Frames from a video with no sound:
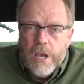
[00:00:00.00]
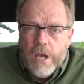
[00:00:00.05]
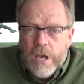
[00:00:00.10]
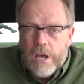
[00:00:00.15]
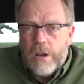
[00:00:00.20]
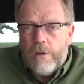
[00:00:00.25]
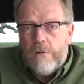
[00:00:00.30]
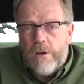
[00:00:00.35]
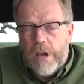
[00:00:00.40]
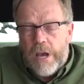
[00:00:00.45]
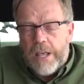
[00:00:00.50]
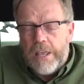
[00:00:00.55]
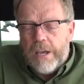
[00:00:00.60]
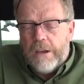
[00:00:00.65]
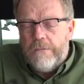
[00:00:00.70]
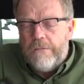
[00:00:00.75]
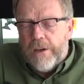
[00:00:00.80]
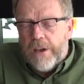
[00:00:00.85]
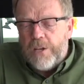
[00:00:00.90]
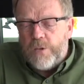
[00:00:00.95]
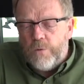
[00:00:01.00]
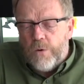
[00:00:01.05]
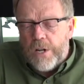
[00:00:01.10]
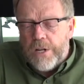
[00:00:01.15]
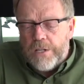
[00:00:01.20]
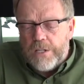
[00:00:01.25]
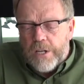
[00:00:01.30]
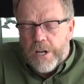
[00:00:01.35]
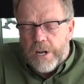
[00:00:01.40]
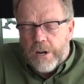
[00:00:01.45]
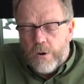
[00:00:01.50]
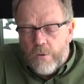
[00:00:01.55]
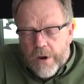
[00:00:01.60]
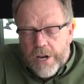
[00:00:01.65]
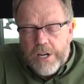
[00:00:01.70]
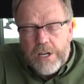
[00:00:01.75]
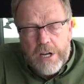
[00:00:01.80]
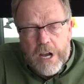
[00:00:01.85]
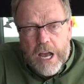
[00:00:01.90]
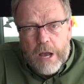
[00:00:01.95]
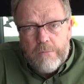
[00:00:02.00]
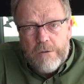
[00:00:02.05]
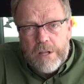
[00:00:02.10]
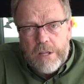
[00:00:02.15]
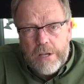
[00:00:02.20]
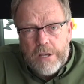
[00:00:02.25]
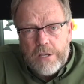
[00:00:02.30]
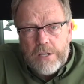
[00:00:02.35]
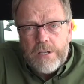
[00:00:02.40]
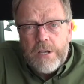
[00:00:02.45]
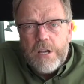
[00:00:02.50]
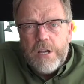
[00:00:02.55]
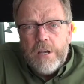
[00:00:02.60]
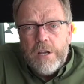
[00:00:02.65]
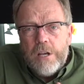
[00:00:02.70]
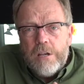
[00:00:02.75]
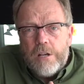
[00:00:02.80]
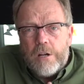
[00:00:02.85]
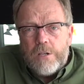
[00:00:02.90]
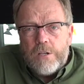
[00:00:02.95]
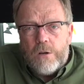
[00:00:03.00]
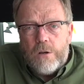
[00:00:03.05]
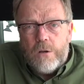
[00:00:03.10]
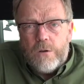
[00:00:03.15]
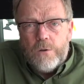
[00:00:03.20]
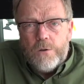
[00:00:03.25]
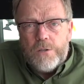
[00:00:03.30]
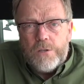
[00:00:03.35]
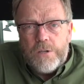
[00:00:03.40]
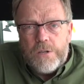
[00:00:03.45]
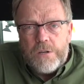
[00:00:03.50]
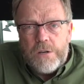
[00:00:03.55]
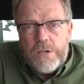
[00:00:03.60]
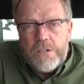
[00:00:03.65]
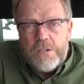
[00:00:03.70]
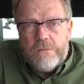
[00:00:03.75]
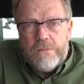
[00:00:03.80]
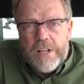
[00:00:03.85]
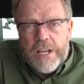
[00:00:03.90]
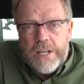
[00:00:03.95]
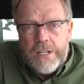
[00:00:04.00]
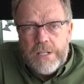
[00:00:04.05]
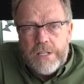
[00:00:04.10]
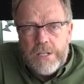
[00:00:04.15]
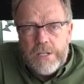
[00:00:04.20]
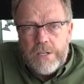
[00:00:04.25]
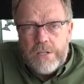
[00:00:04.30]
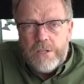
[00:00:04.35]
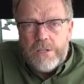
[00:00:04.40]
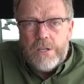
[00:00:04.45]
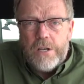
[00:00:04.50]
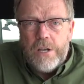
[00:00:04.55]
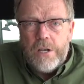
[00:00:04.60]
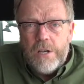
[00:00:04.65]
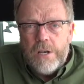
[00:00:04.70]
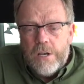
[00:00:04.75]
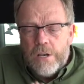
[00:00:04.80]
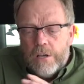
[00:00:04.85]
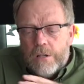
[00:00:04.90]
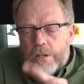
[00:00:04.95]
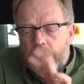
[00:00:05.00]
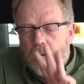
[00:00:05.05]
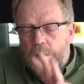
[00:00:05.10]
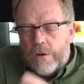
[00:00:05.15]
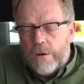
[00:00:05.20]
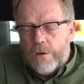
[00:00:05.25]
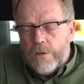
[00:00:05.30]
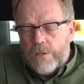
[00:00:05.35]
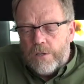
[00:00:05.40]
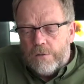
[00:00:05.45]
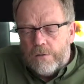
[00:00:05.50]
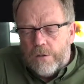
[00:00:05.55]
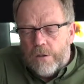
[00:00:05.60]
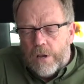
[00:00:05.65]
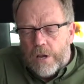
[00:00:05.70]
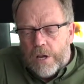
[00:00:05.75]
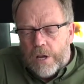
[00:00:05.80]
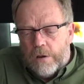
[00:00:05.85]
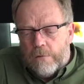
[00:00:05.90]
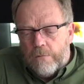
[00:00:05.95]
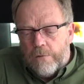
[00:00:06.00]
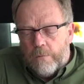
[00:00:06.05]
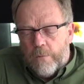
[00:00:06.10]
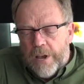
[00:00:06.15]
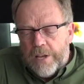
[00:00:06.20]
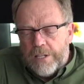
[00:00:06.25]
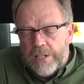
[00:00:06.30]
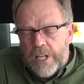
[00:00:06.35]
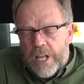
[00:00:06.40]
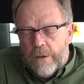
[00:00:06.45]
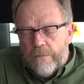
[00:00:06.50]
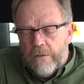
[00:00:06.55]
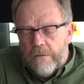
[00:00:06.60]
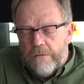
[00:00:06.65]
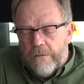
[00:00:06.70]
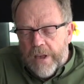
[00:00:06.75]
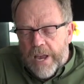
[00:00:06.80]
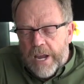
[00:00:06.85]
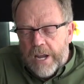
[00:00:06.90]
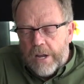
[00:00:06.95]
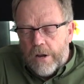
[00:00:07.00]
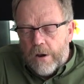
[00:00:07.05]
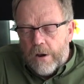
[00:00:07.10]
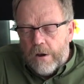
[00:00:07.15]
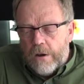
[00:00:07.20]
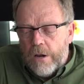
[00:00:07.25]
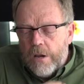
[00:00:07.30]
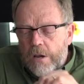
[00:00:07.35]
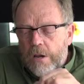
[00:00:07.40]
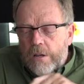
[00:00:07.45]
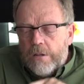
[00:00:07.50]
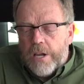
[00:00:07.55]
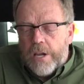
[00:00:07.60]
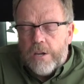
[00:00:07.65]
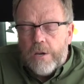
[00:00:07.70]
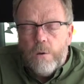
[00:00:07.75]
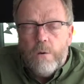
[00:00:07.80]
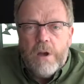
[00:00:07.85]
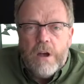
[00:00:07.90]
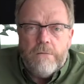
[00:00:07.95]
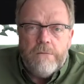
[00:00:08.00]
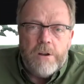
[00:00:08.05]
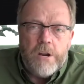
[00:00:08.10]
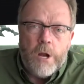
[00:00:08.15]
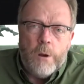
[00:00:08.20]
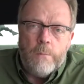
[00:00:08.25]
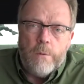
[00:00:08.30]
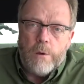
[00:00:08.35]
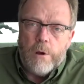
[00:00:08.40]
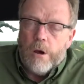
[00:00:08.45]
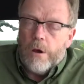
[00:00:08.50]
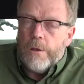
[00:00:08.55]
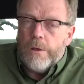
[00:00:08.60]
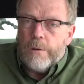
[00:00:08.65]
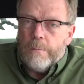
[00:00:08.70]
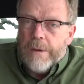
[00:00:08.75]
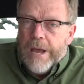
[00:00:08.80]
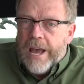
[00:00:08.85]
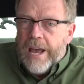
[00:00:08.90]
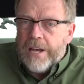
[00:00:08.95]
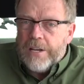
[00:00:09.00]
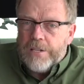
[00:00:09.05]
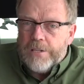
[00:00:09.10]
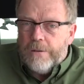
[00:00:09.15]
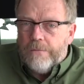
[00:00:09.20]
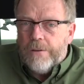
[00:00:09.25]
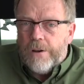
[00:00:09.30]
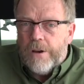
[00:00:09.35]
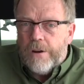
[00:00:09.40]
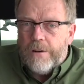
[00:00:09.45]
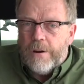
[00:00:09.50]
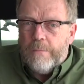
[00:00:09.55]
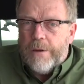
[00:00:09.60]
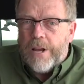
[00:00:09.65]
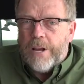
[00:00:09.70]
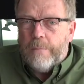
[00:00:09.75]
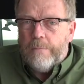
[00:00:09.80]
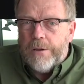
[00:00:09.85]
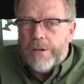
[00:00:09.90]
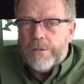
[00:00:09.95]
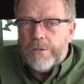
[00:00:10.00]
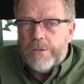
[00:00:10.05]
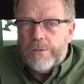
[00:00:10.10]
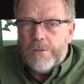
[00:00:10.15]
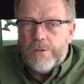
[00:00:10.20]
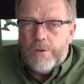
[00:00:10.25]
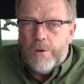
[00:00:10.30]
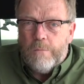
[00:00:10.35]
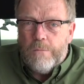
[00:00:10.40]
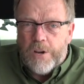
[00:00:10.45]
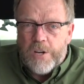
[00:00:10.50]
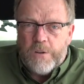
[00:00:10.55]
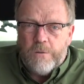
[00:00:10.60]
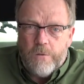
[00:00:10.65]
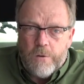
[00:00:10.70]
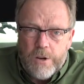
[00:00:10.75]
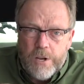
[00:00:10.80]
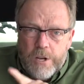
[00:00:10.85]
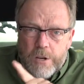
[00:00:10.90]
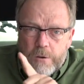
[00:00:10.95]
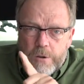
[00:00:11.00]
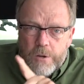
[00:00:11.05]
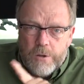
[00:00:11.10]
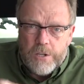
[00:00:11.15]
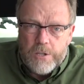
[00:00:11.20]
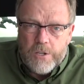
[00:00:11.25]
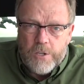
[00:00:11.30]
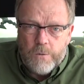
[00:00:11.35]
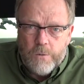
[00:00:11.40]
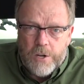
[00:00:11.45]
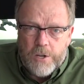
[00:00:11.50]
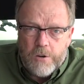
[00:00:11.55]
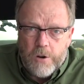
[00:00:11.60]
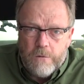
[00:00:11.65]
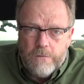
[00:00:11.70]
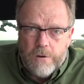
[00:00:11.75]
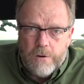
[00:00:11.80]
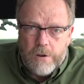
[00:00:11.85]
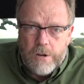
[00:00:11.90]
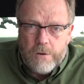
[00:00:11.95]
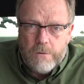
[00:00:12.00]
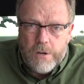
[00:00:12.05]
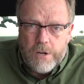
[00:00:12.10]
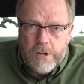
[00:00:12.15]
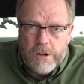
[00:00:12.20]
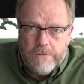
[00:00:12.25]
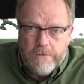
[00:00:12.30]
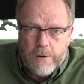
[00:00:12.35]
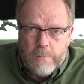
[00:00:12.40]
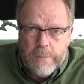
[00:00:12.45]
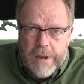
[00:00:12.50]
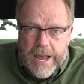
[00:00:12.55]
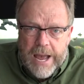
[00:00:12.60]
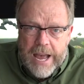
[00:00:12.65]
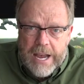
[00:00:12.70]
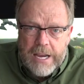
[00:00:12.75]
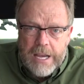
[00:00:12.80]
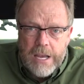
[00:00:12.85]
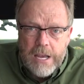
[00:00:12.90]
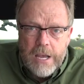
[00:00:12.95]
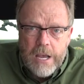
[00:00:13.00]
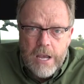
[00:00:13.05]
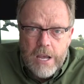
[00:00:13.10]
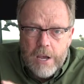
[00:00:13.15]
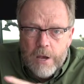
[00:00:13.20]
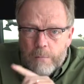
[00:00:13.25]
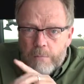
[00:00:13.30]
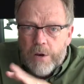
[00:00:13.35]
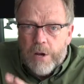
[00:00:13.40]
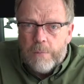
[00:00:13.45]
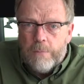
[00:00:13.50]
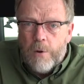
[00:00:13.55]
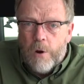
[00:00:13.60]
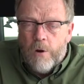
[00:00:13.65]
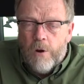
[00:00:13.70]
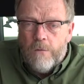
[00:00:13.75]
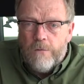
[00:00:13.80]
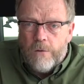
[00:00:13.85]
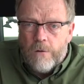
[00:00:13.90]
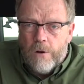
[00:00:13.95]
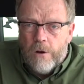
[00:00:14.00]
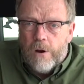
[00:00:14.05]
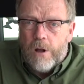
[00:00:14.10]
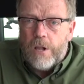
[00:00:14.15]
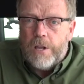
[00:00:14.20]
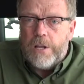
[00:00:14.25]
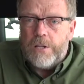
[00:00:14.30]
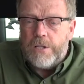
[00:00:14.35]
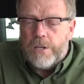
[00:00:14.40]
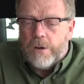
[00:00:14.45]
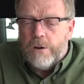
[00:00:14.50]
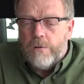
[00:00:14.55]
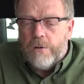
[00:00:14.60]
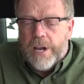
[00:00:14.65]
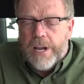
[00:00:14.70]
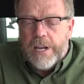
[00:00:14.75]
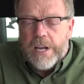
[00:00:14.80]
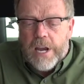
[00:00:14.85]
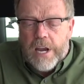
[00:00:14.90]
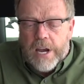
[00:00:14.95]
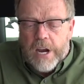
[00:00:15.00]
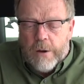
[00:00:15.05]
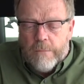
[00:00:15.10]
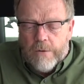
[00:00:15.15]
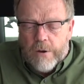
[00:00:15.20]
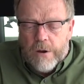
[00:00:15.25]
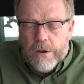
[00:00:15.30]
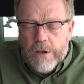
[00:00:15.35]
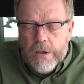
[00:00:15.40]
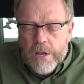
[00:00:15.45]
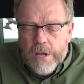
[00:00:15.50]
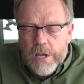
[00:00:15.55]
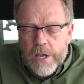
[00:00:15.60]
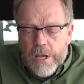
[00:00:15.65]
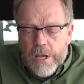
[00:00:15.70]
Anyway, I think PhaseOne has done a great job with this. There's a whole series of lenses. There's waist level finder. They do have a number of other backs of 100 megapixels too much for you. You can switch over to a different back. But overall, it's a great camera.